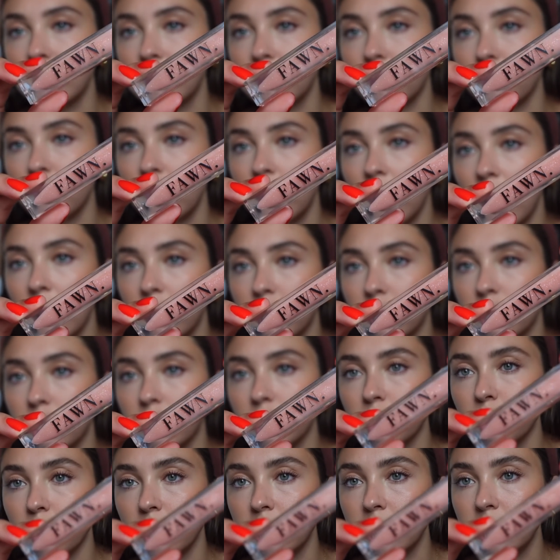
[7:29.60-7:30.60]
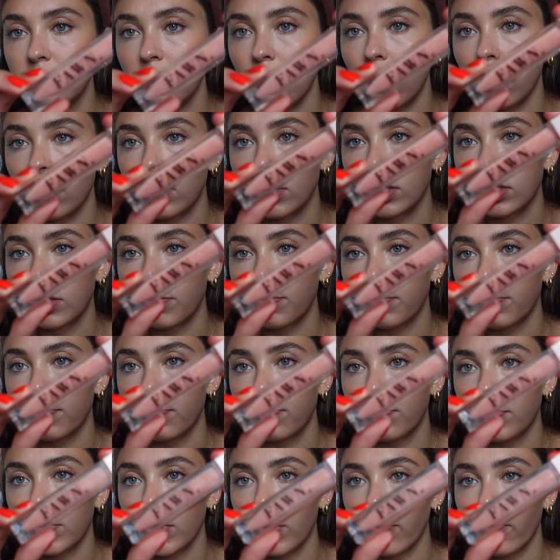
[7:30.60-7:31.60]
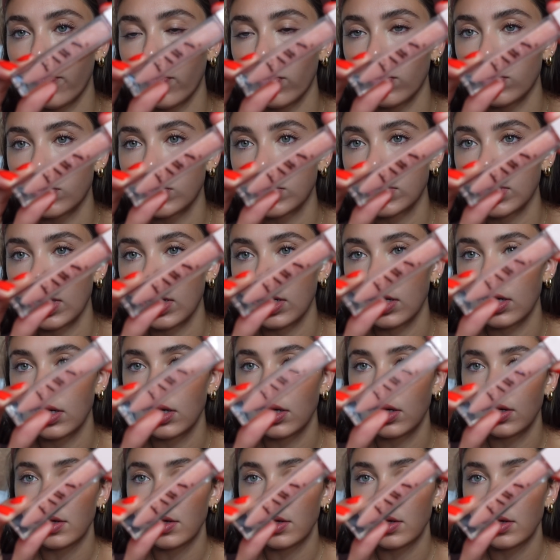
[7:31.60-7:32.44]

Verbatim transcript: This shade actually just restocked. It's a beautiful, just like